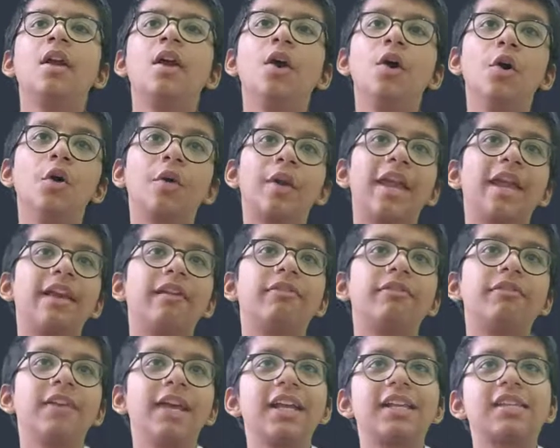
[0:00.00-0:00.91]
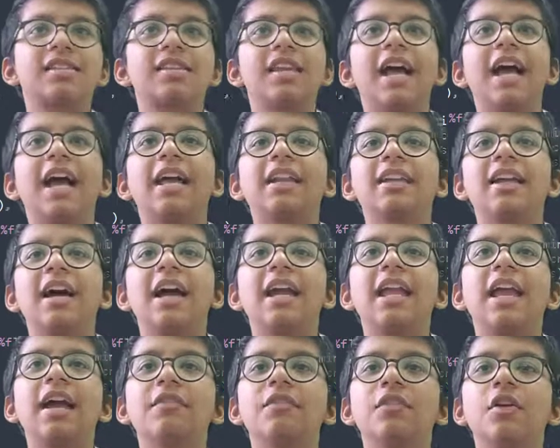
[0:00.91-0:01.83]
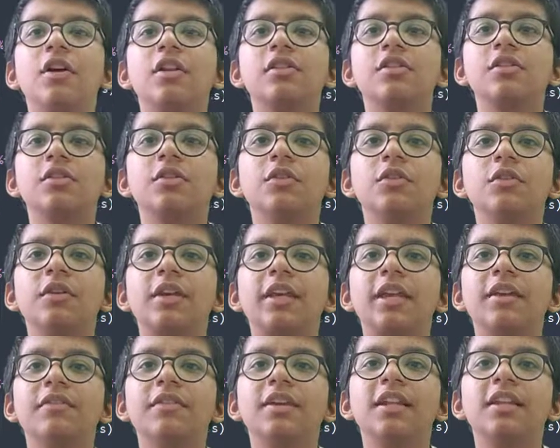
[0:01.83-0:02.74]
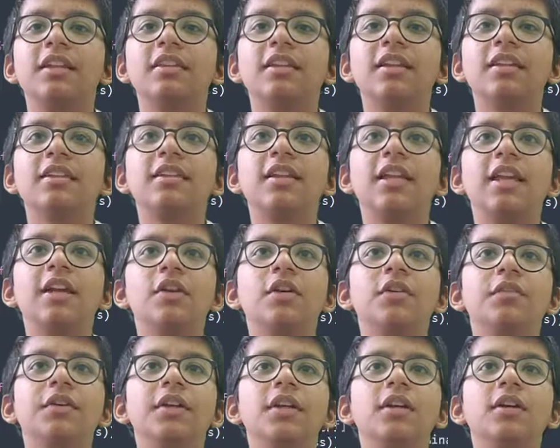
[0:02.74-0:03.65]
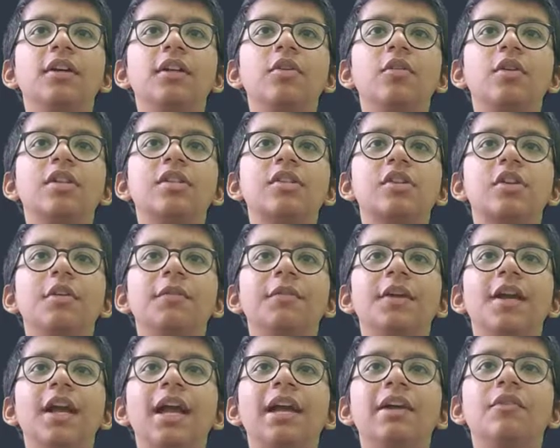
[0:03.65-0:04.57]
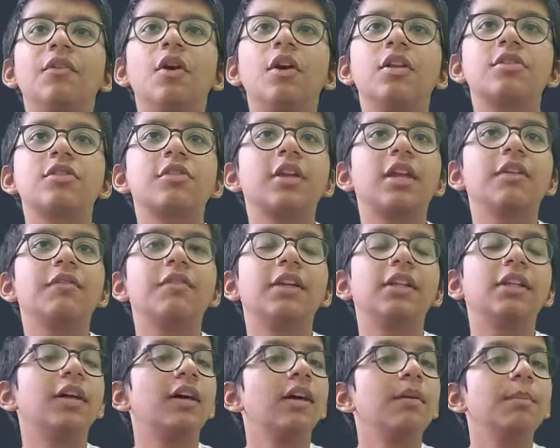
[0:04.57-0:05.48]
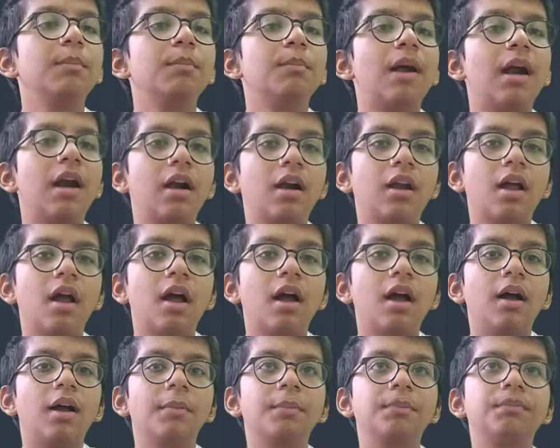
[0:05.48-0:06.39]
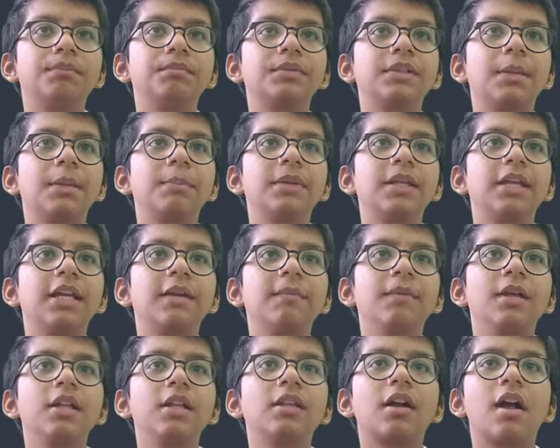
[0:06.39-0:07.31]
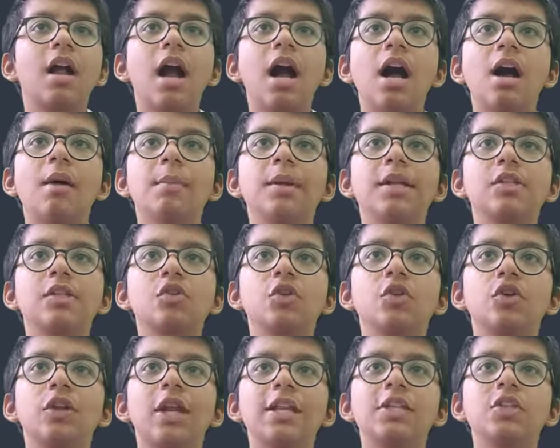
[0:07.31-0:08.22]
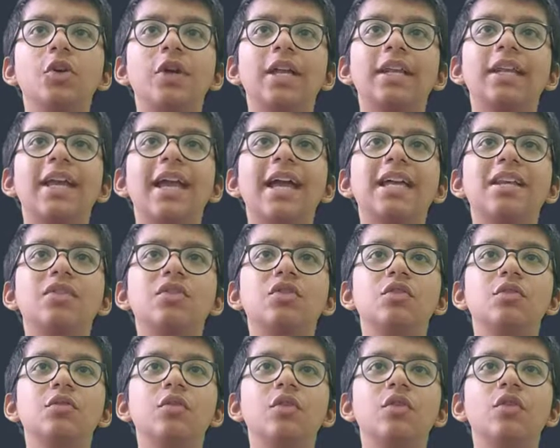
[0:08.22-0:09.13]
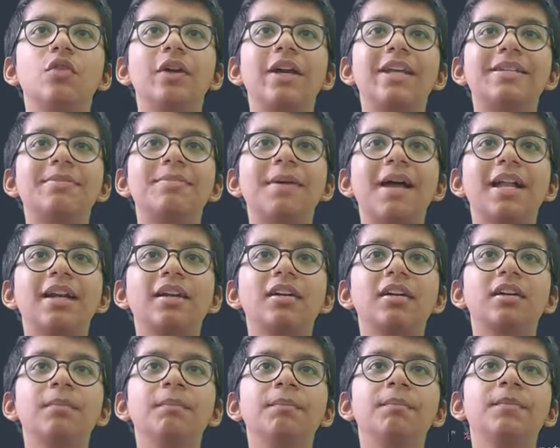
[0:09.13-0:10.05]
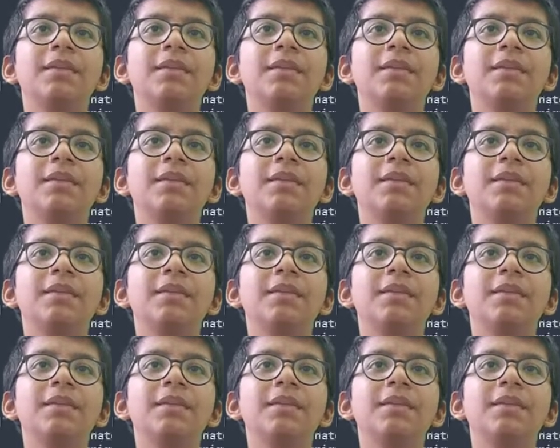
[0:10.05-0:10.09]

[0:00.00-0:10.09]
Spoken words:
Okay, fixed. And I have also given the thing over here. You can see over here I have also given the simply the comment so that you can get to know it better.